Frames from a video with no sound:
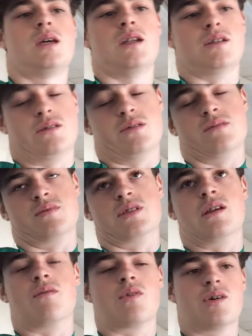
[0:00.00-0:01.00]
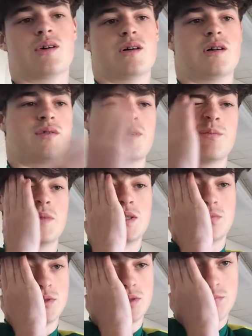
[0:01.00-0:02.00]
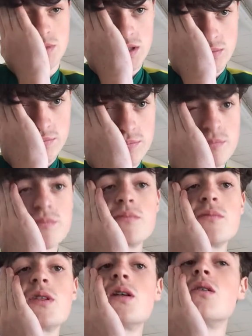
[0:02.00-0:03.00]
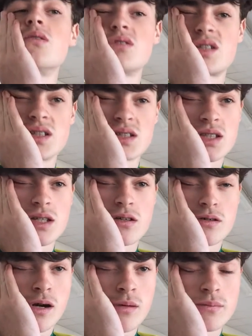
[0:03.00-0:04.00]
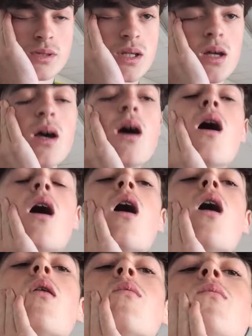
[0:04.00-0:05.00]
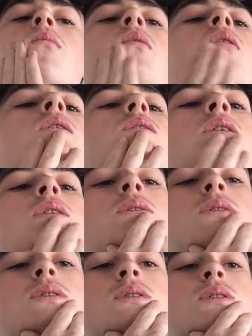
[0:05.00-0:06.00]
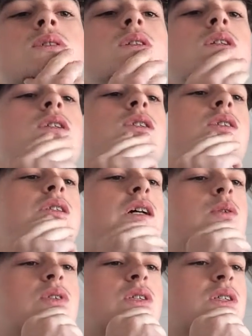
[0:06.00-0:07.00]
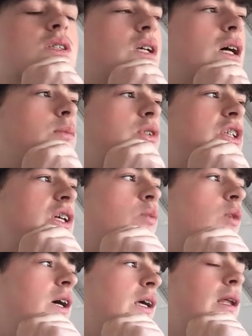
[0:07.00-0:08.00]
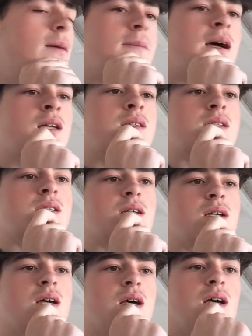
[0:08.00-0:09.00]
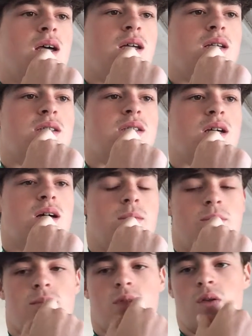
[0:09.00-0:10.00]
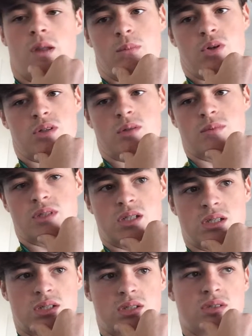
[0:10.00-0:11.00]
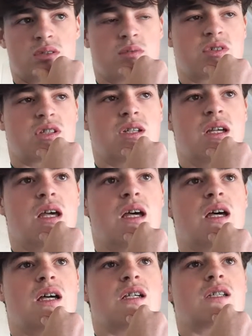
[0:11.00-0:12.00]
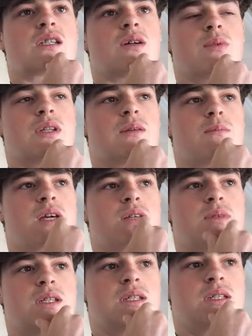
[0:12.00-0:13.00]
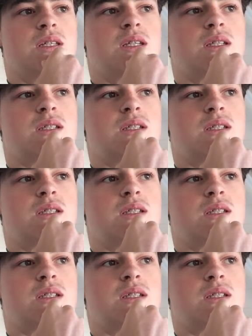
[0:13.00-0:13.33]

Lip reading: and obviously I've got other measurements, but also kilograms. So it tells us how much they weigh in their mass. It's not their body composition, because obviously someone that may be